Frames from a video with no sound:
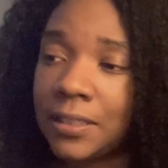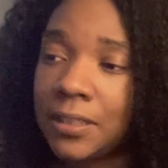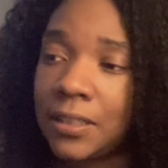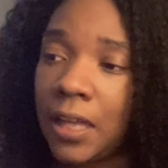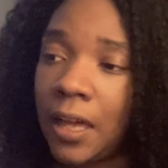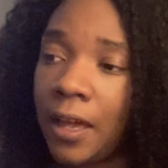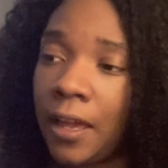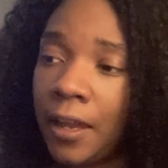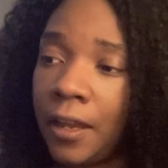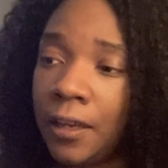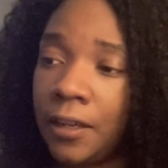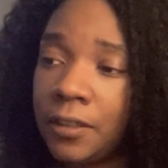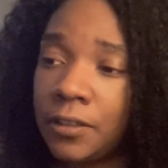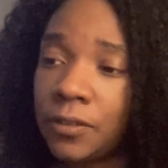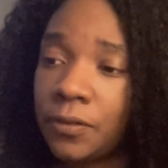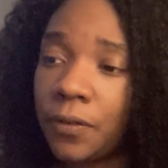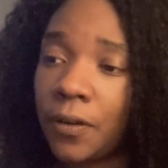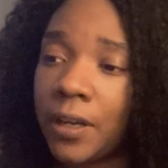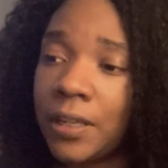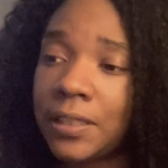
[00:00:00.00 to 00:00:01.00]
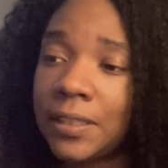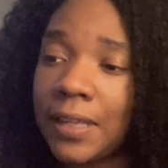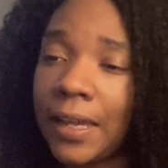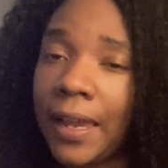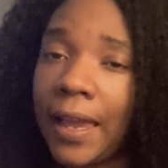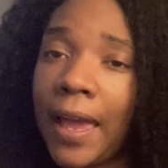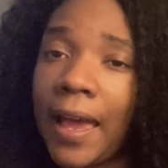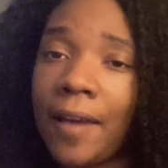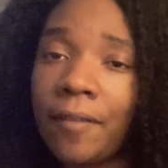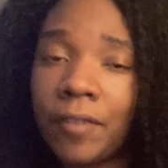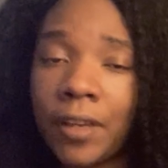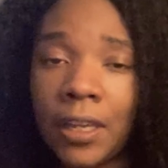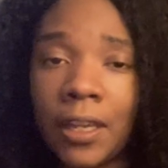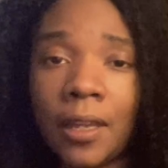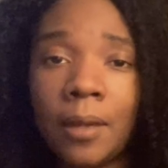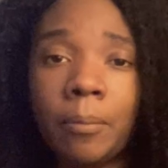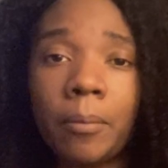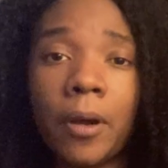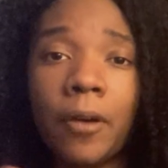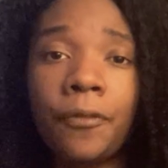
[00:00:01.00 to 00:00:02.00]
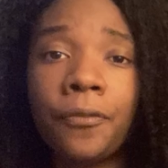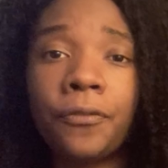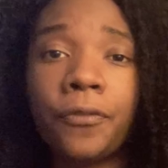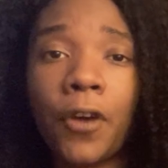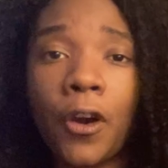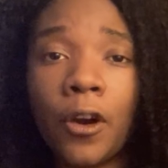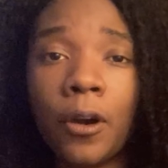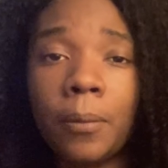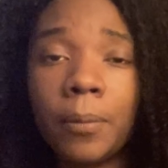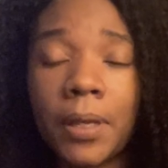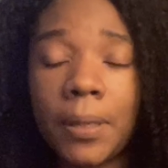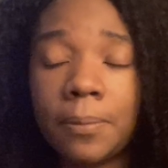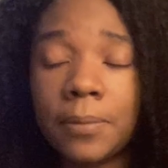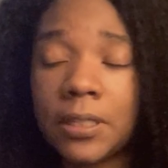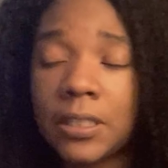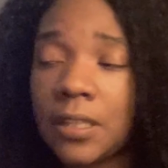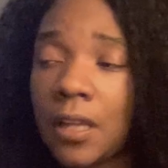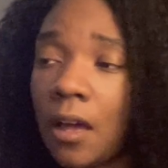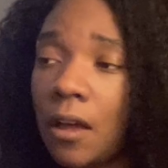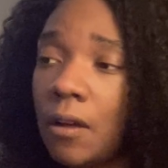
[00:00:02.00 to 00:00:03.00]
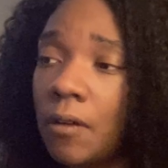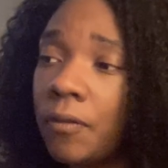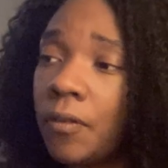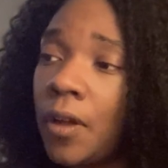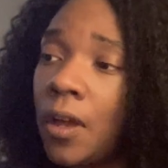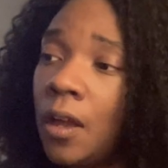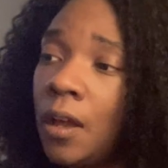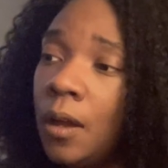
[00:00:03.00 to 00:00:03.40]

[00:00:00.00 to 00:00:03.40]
son as far as like having him affirm himself,